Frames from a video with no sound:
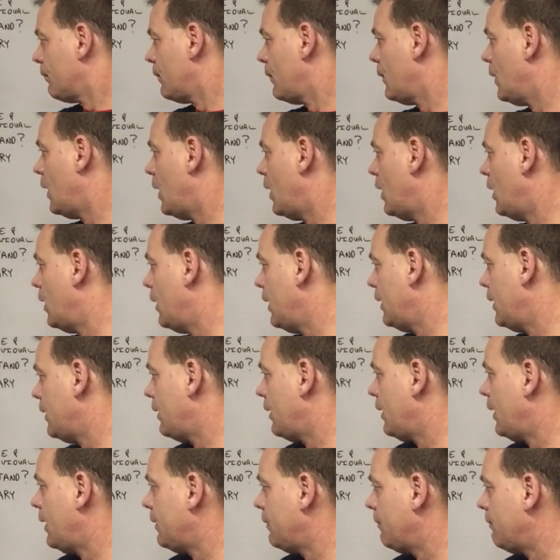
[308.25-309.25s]

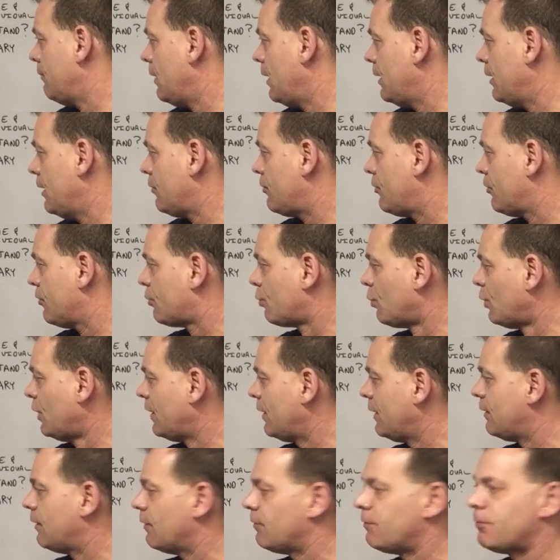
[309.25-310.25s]
and this is
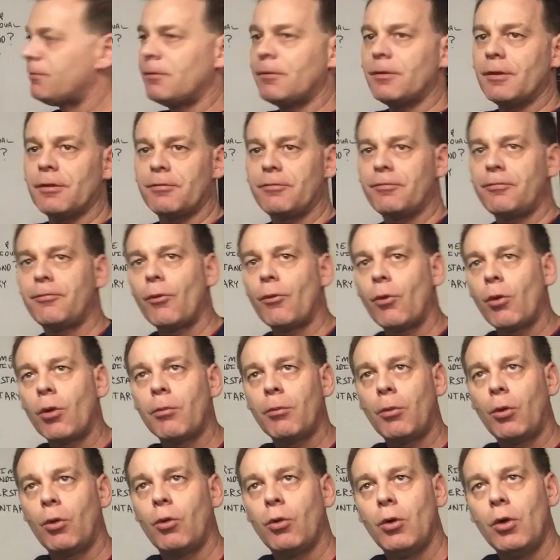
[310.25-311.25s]
really the
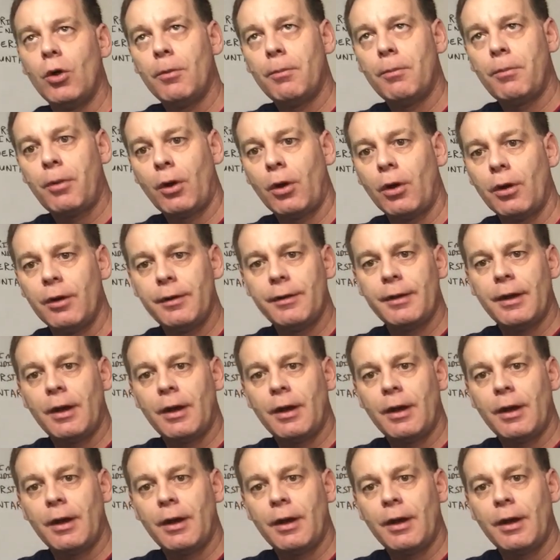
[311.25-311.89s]
formal part.